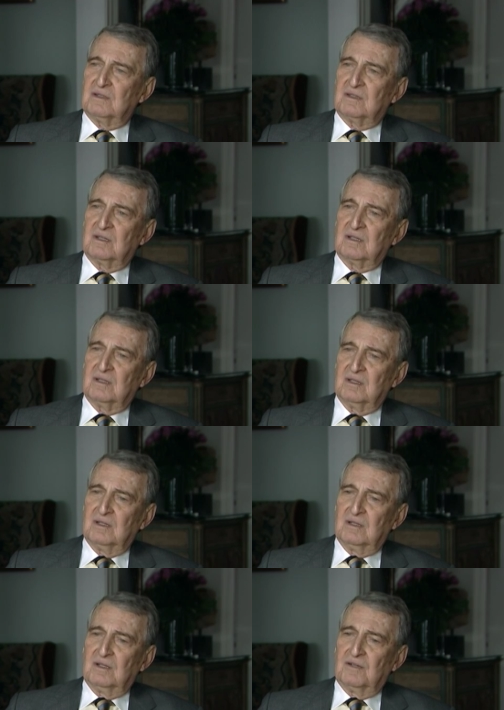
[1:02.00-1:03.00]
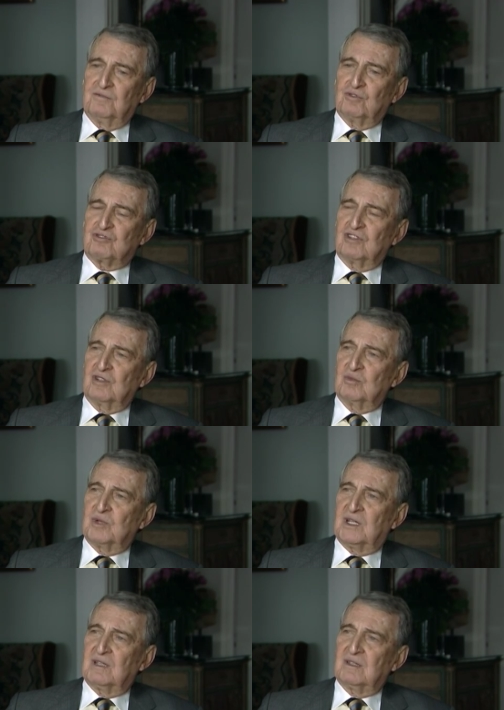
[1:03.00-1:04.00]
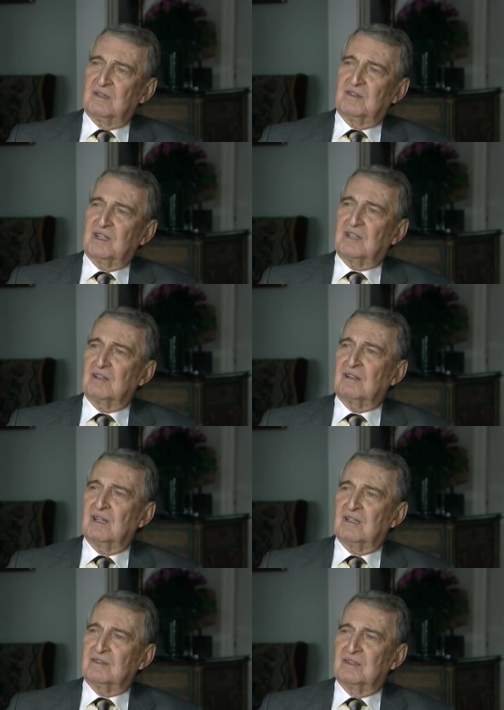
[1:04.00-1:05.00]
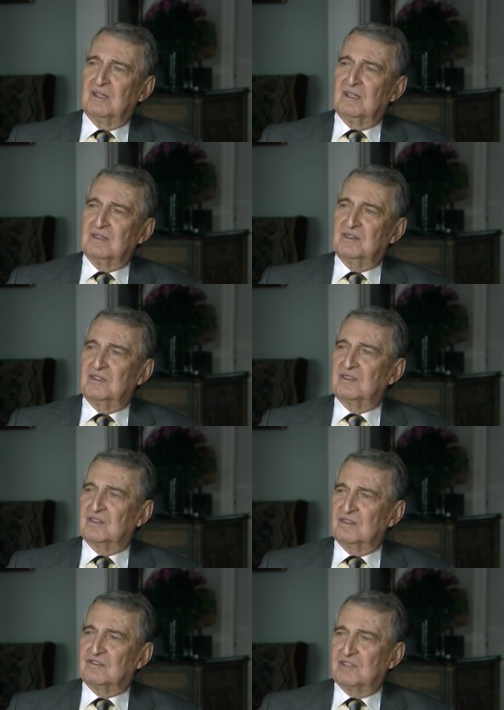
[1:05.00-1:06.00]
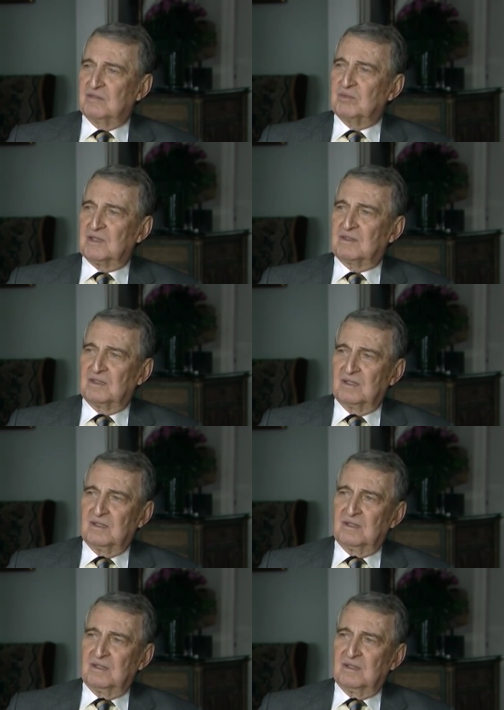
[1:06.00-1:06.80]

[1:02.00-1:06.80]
and unfortunately we get a second-class citizen treatment,